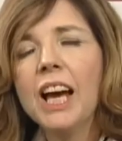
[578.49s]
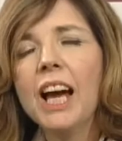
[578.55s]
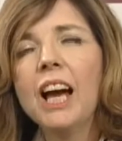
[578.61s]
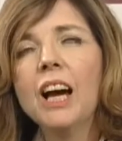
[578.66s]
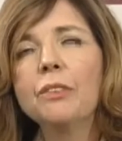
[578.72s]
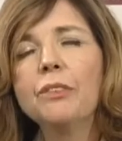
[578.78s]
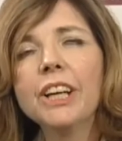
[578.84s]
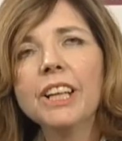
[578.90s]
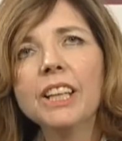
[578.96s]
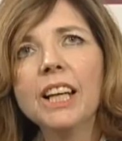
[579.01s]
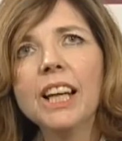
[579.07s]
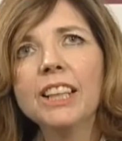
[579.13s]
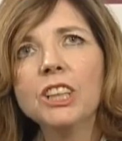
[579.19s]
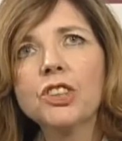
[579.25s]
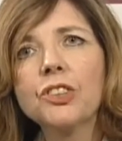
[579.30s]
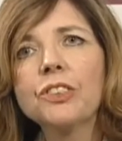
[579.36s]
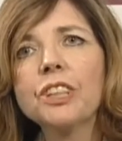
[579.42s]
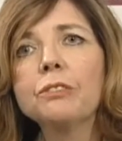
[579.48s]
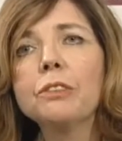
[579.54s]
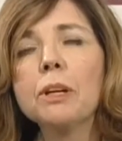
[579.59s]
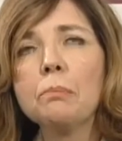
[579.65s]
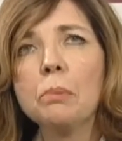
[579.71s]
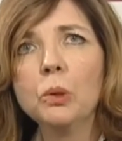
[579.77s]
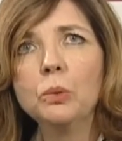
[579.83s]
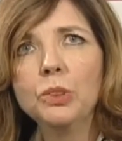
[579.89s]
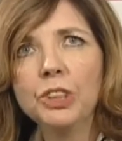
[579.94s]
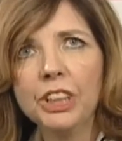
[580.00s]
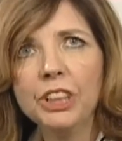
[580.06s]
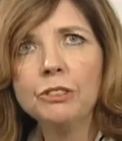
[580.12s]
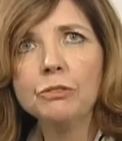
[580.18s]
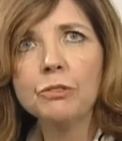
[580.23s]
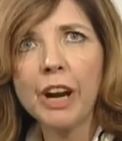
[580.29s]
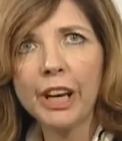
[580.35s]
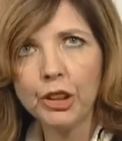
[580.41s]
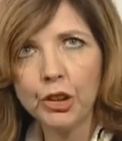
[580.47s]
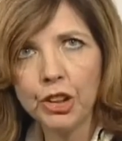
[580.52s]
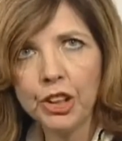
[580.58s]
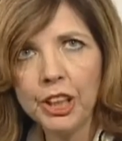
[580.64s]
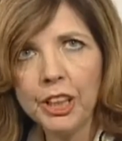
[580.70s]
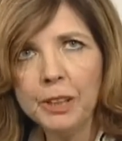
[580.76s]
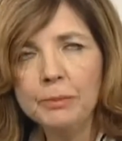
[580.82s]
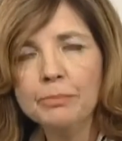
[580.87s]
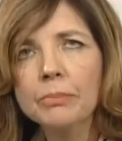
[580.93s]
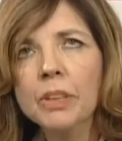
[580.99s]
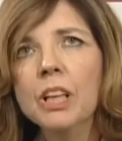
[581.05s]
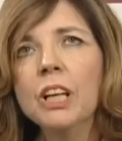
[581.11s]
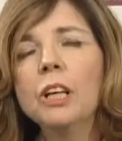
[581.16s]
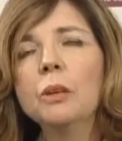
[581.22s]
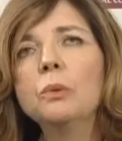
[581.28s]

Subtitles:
our regulatory reporting regime